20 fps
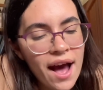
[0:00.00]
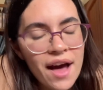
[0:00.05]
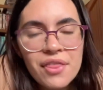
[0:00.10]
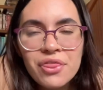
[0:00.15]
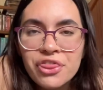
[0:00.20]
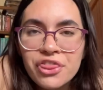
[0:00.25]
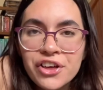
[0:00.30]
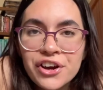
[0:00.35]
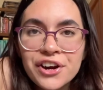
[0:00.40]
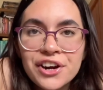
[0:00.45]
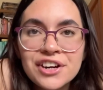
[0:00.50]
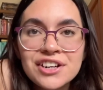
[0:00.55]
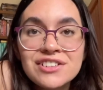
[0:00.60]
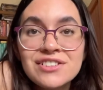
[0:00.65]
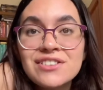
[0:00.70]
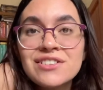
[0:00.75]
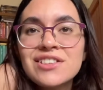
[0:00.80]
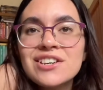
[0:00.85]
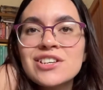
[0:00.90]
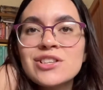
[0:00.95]
there's
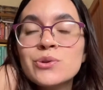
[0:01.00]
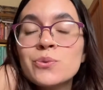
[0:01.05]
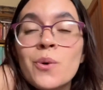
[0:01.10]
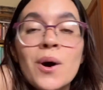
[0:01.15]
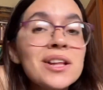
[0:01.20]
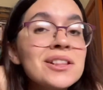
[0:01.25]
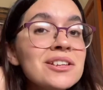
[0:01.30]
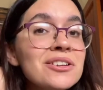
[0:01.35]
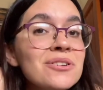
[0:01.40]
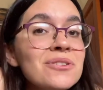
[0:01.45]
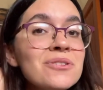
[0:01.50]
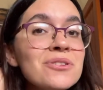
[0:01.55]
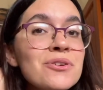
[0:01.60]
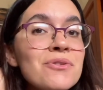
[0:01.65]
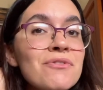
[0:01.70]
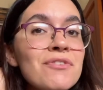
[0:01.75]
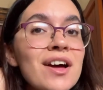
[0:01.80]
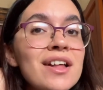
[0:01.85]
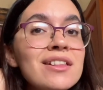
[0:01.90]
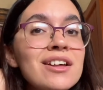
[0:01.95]
this one little
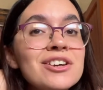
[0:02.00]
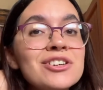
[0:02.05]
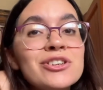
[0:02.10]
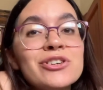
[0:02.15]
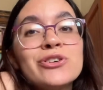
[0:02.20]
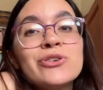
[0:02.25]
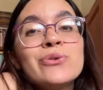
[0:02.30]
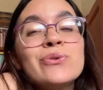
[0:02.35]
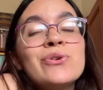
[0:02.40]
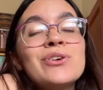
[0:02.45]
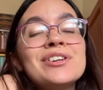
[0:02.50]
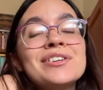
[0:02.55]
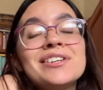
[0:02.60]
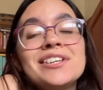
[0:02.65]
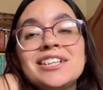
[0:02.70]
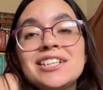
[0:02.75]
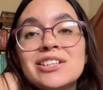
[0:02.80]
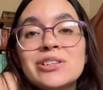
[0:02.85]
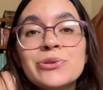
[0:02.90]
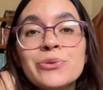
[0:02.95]
novella you
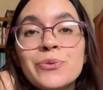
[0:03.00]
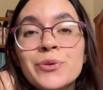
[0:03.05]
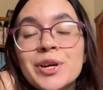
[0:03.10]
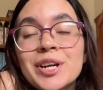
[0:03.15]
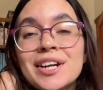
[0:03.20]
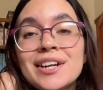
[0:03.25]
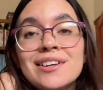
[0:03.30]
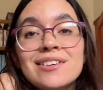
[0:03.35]
need to read.